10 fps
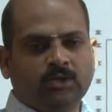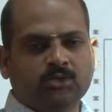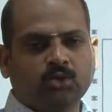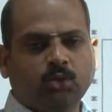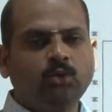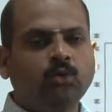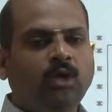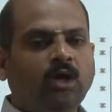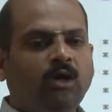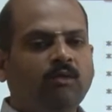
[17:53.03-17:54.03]
So,
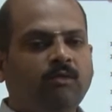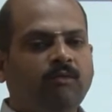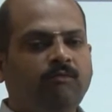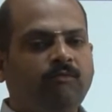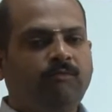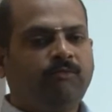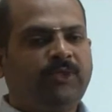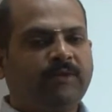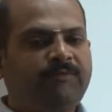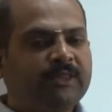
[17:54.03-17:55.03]

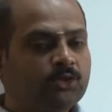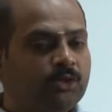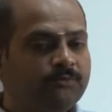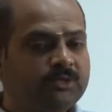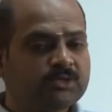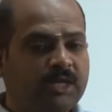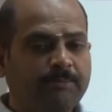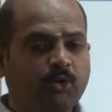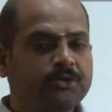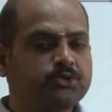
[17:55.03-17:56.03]
the width of this
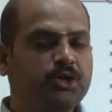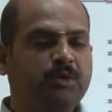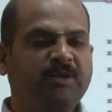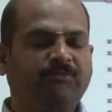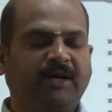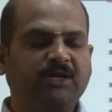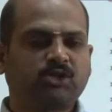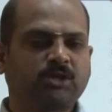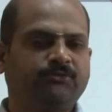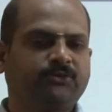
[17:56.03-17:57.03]
neighborhood is going to be a
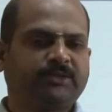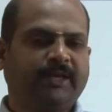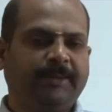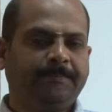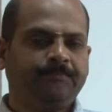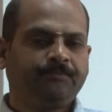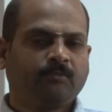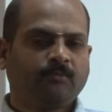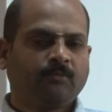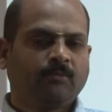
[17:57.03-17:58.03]
function of time
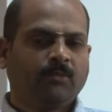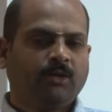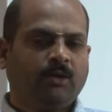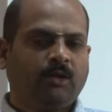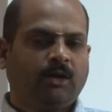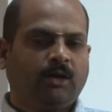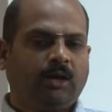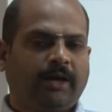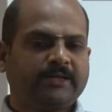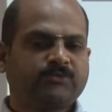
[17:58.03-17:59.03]

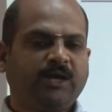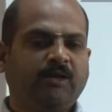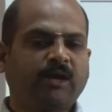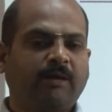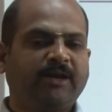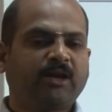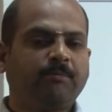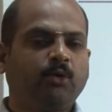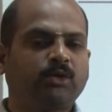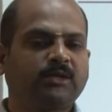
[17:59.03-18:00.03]
as we are aware
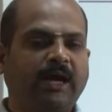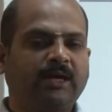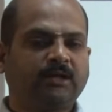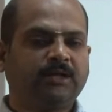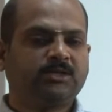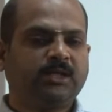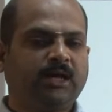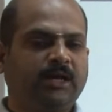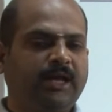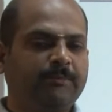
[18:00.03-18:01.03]
about that it,
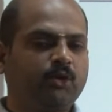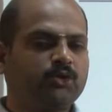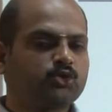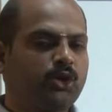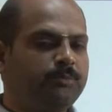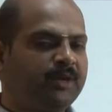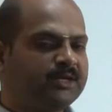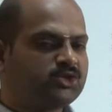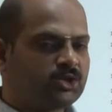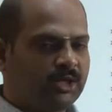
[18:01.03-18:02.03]
the neighborhood is going to
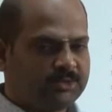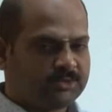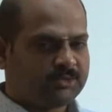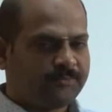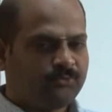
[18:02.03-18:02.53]
get shrinks.